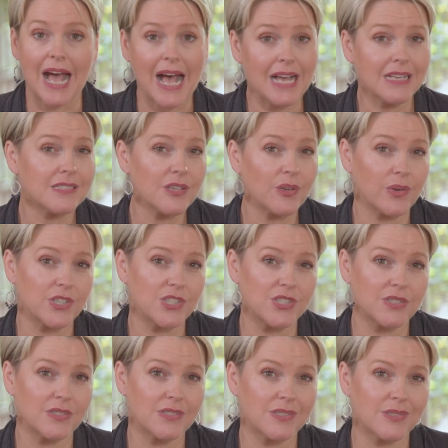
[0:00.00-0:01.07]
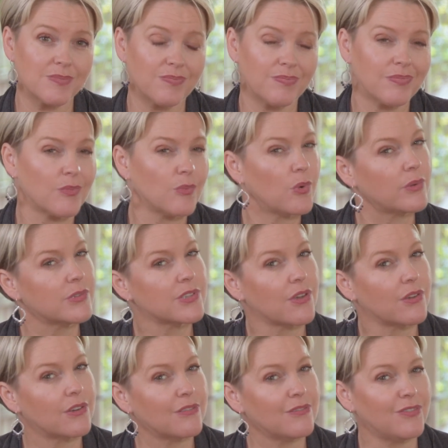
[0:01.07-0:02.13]
Ask the questions what was
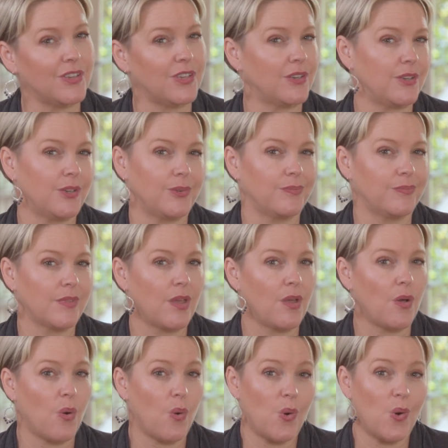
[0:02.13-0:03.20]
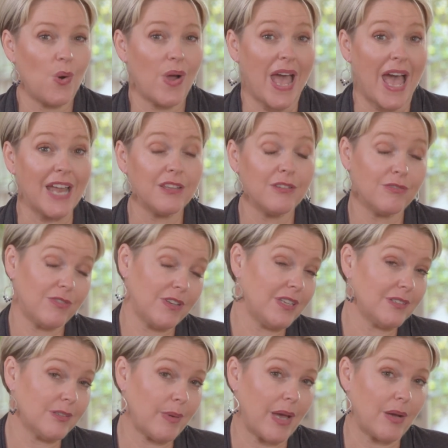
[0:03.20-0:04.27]
going on for you? Or how do you
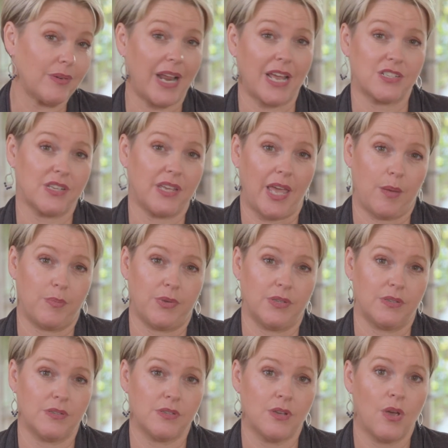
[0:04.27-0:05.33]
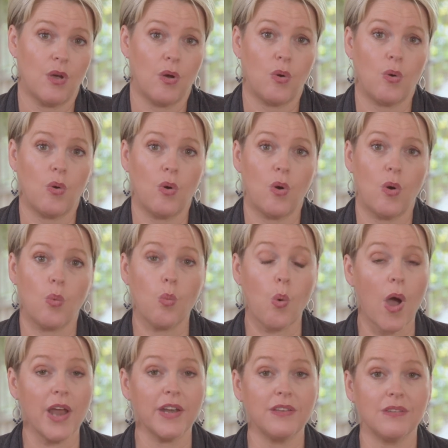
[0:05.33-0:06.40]
feel about what actually happened? Or
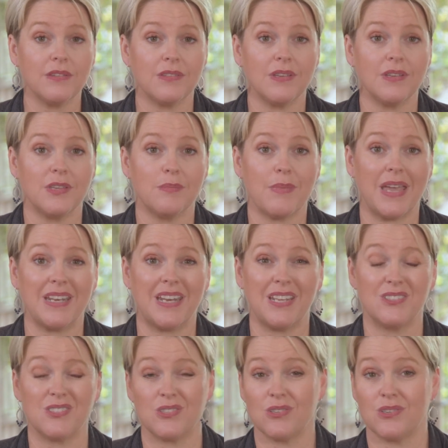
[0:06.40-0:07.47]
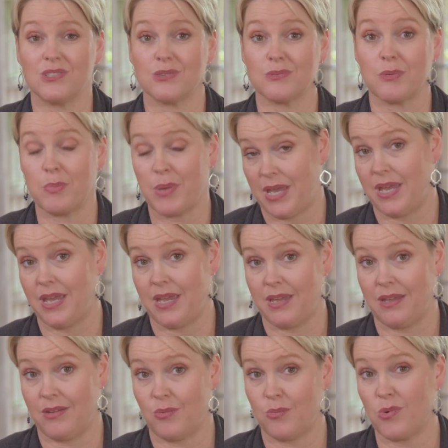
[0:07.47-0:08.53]
why do you think you may need to do to
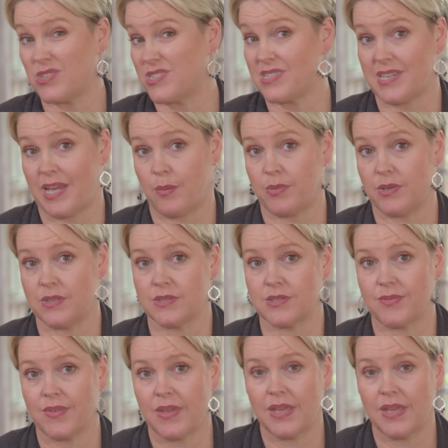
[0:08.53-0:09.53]
repair what just happened?